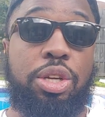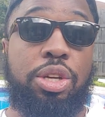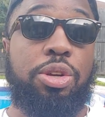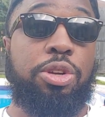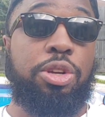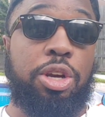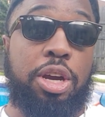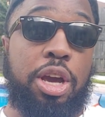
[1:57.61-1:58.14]

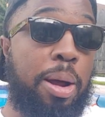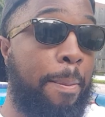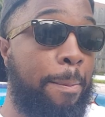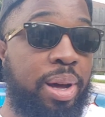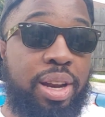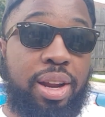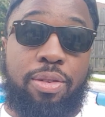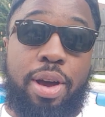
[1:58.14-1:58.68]
You're going to
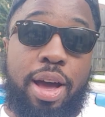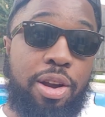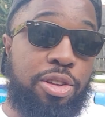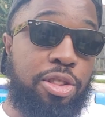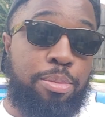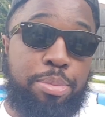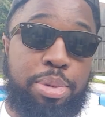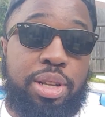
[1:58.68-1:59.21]
put it right
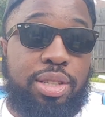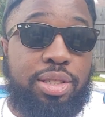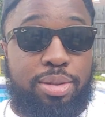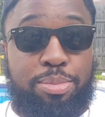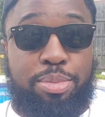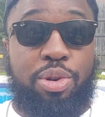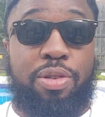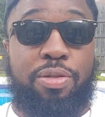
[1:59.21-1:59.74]
on the
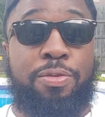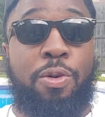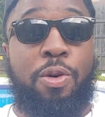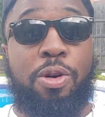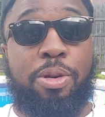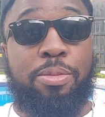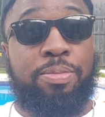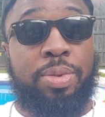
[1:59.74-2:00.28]
bulletin board
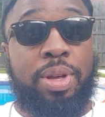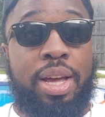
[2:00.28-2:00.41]
for them.